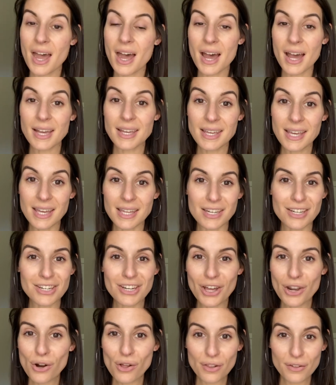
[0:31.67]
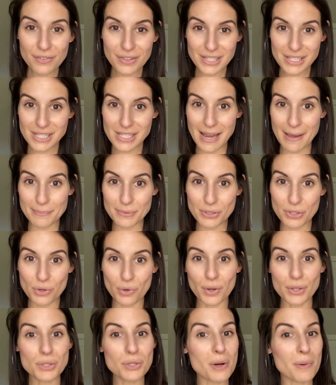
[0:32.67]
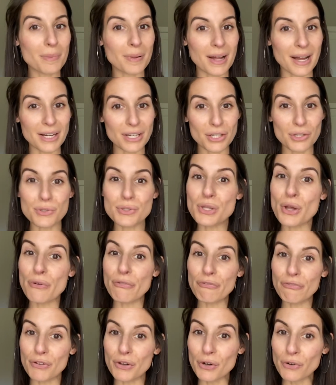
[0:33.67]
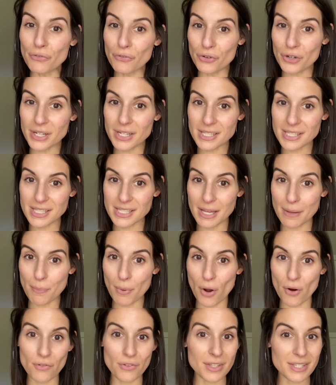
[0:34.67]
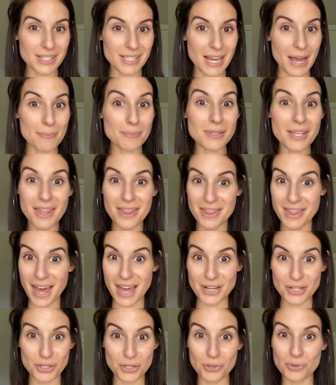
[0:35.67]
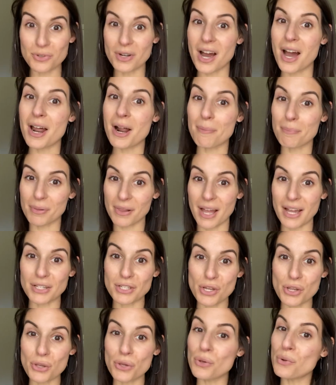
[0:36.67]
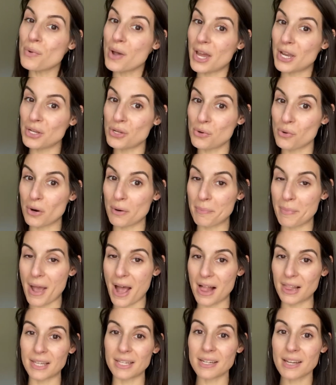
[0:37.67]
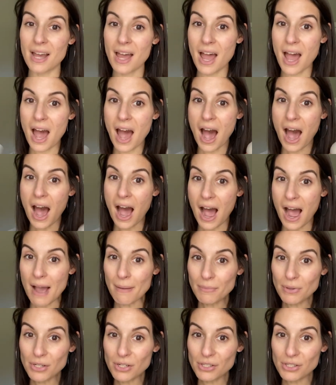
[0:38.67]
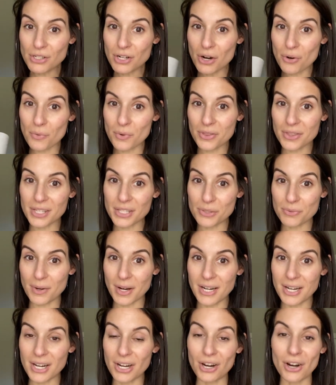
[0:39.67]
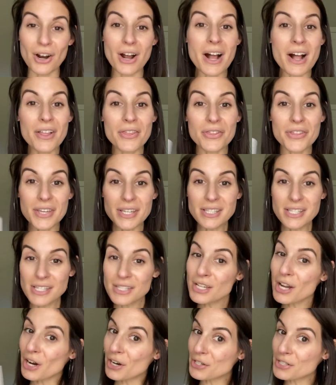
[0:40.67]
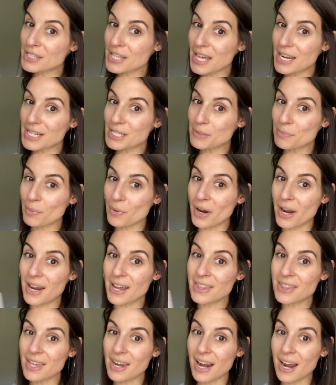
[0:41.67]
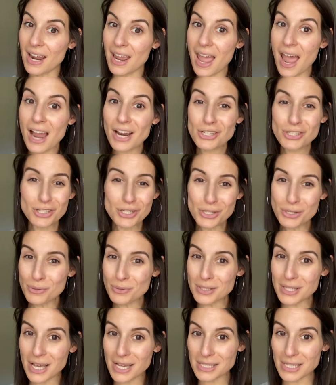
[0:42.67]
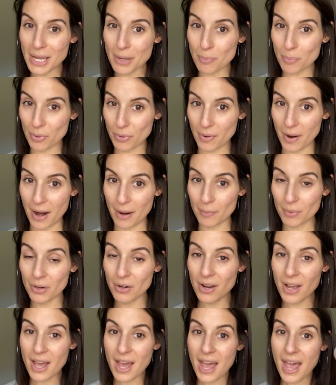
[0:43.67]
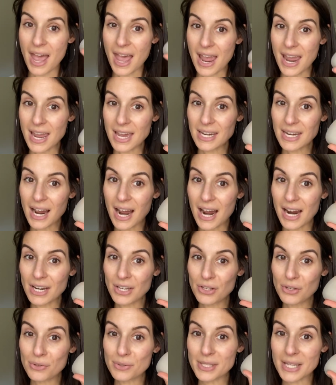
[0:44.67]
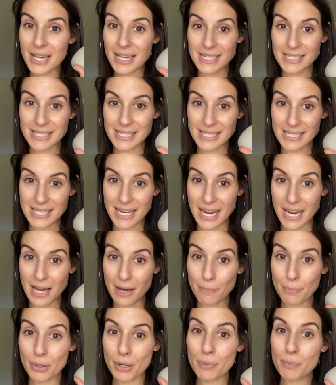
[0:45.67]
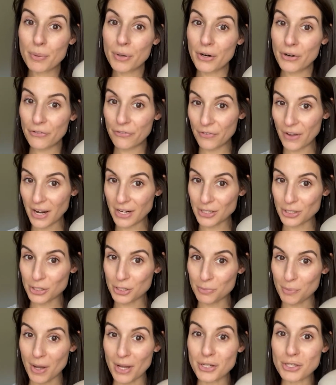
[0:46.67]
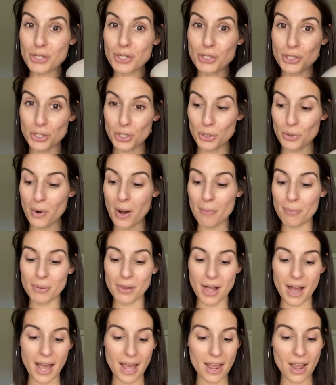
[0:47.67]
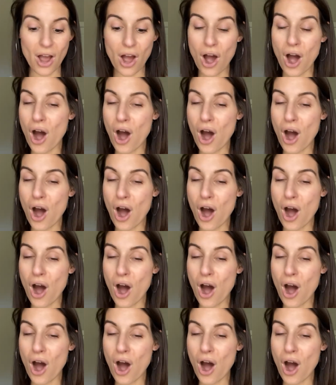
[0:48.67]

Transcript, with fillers: Again, not all of these steps are going to apply to you, so feel free to skip over the steps that do not apply to you and your palette. I'm gonna start with this right here. This is our setting spray that I actually use as a primer and I use a damp perfector sponge to apply.